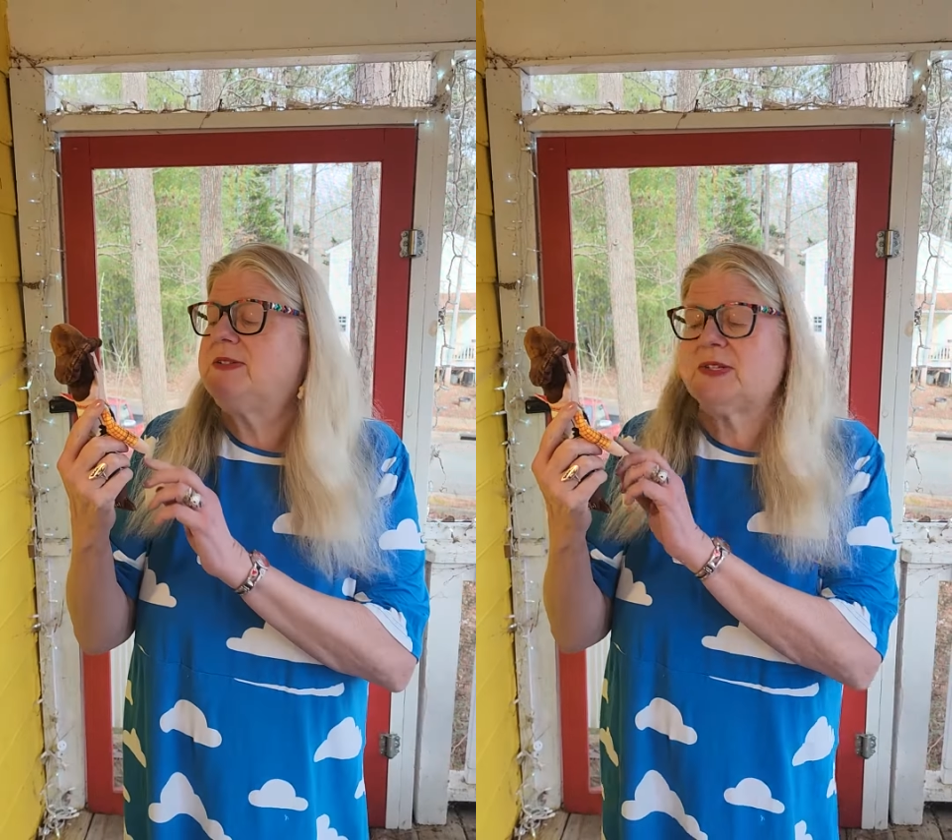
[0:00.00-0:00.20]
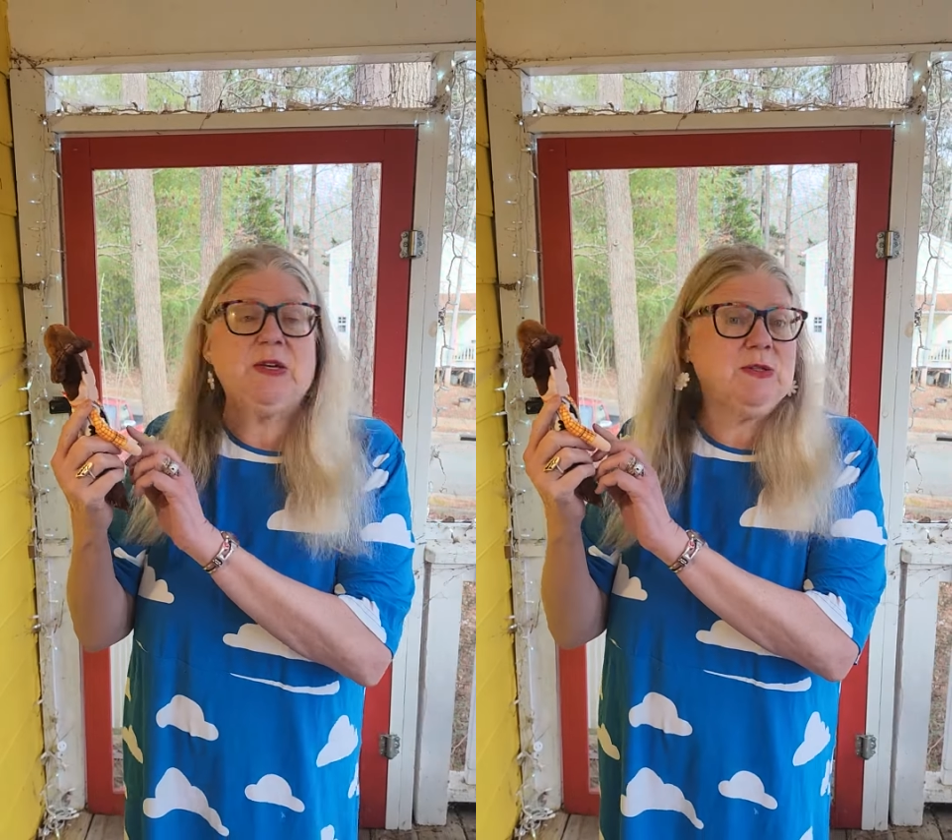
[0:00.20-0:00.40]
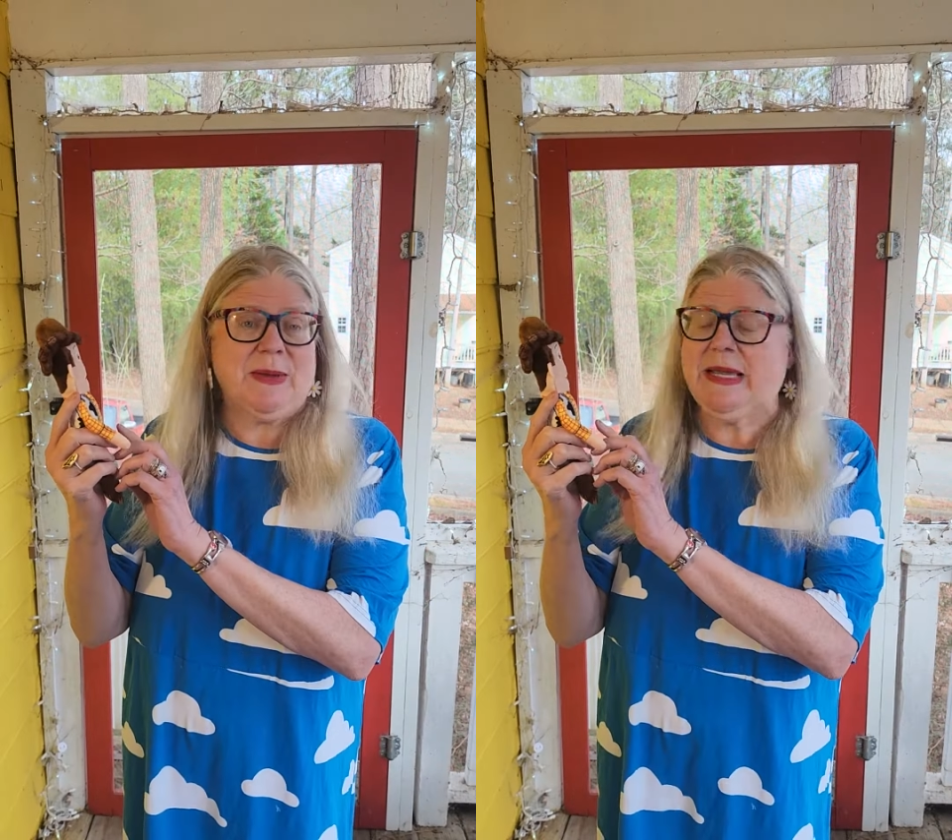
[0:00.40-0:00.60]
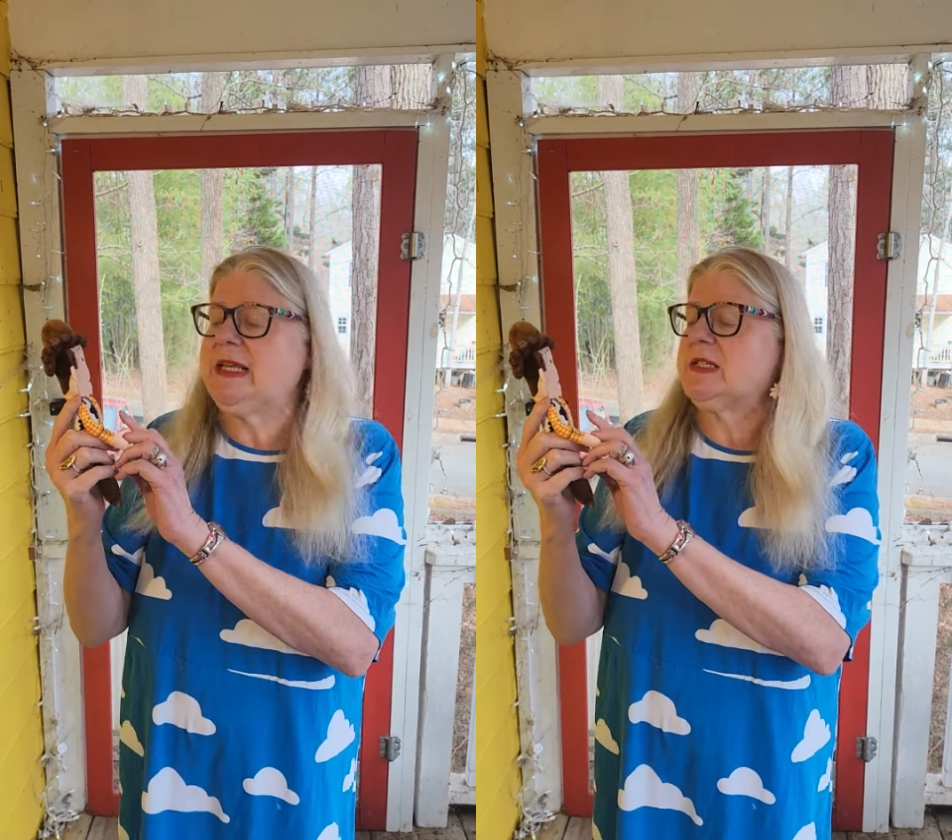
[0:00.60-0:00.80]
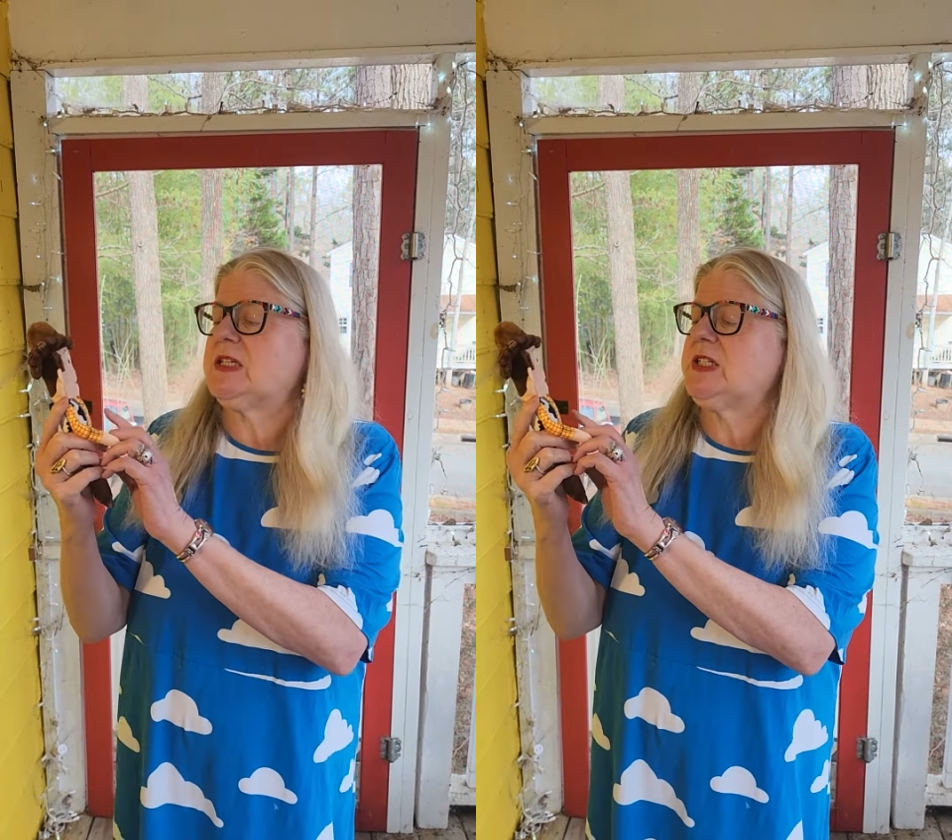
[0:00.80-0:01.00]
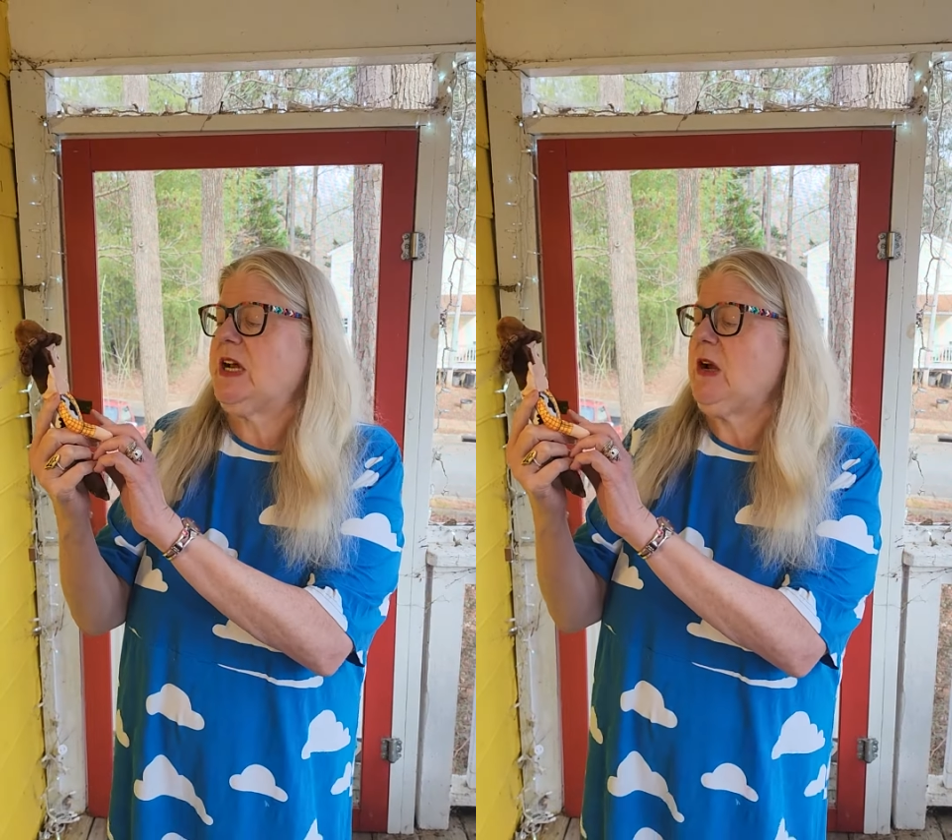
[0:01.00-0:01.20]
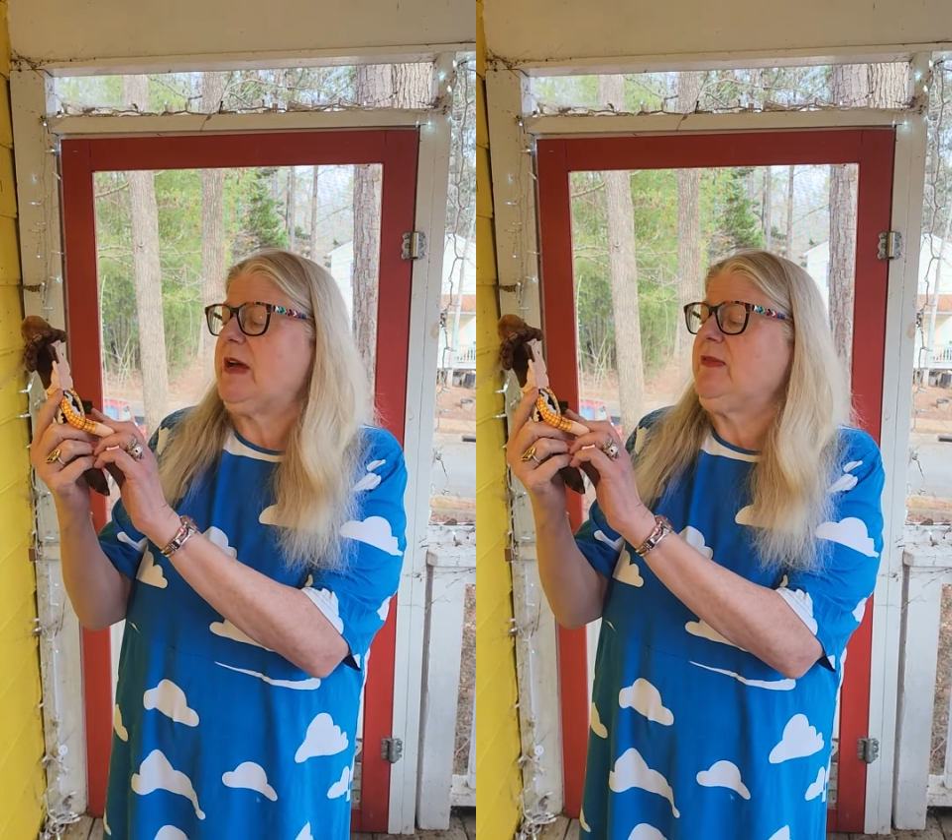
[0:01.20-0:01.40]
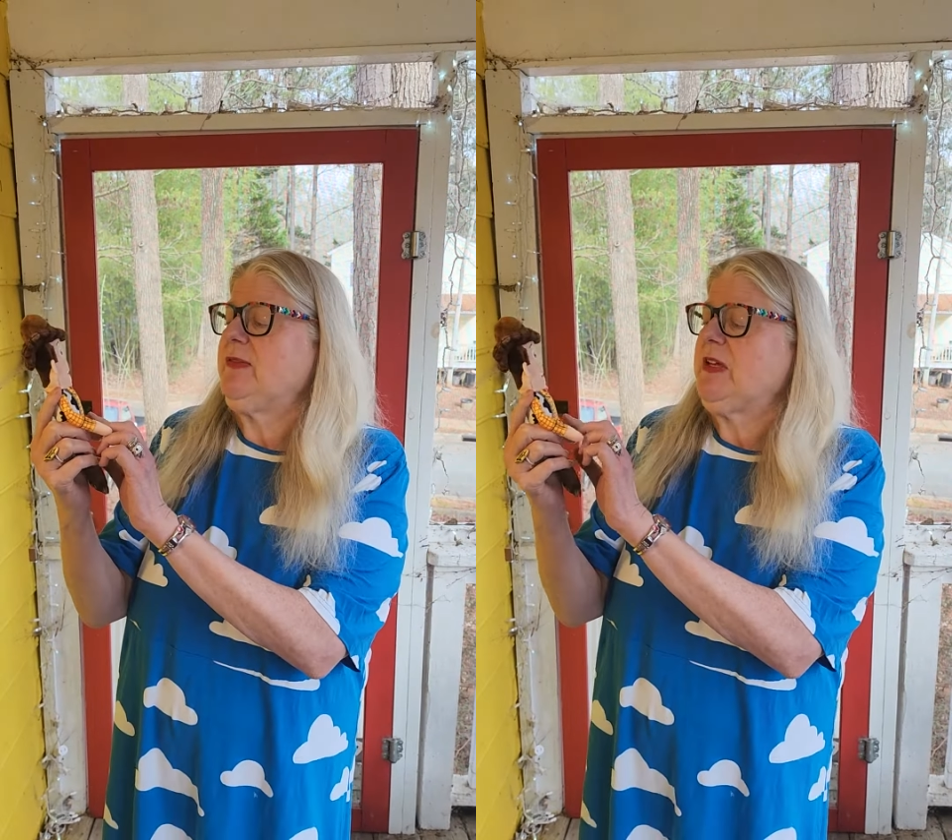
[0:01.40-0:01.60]
excuse me, he's a
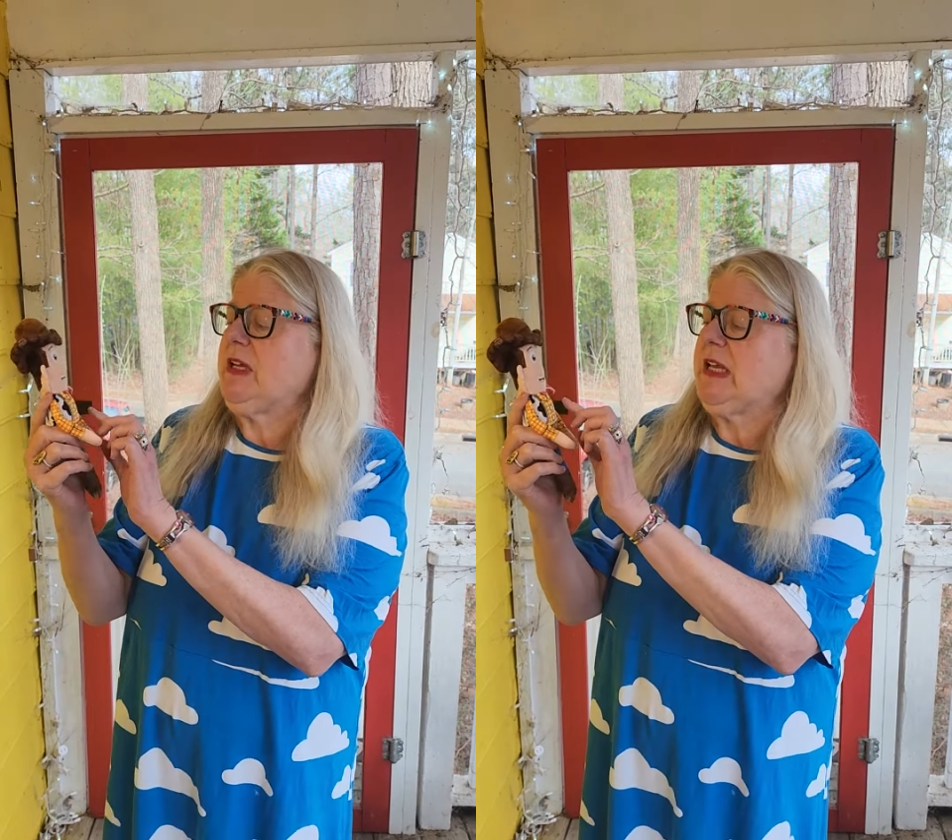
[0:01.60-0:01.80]
sheriff,